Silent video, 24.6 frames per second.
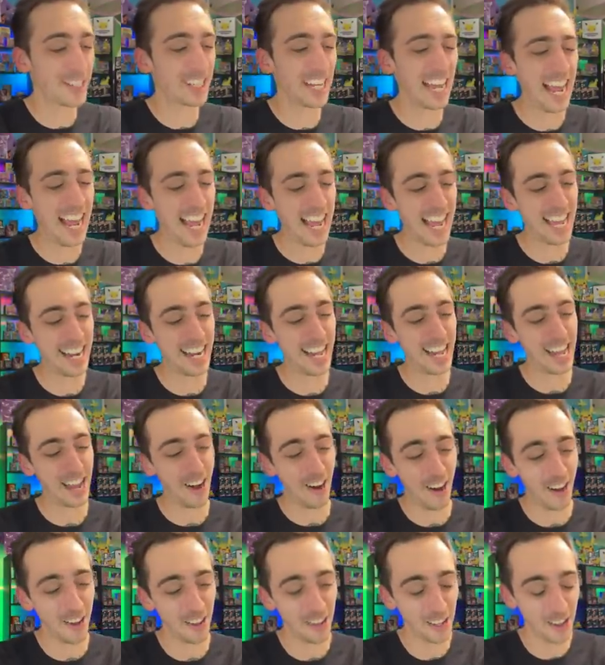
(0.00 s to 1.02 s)
and a
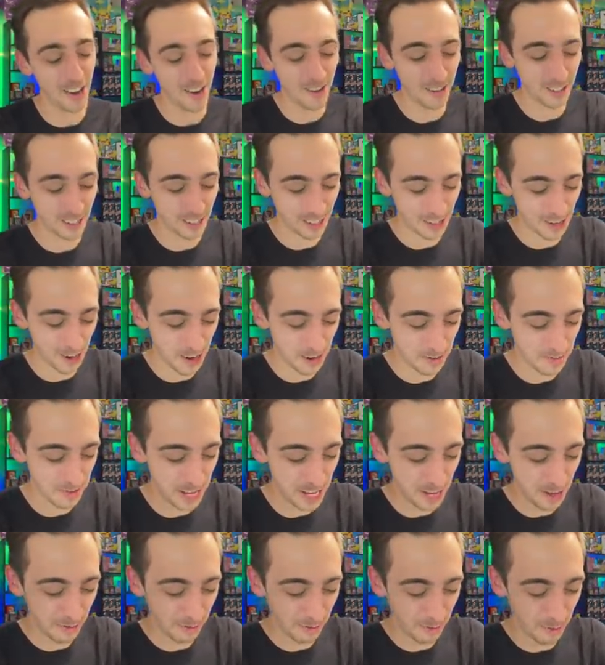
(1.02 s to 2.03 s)
holo
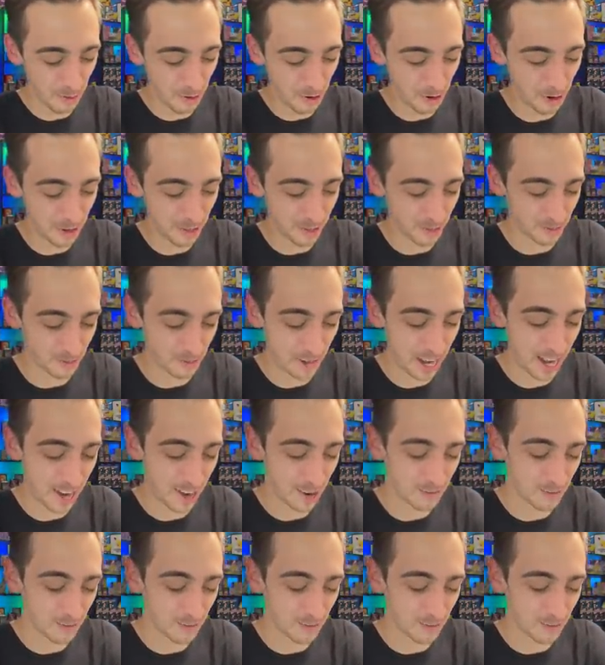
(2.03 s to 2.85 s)
Starmie for the rare.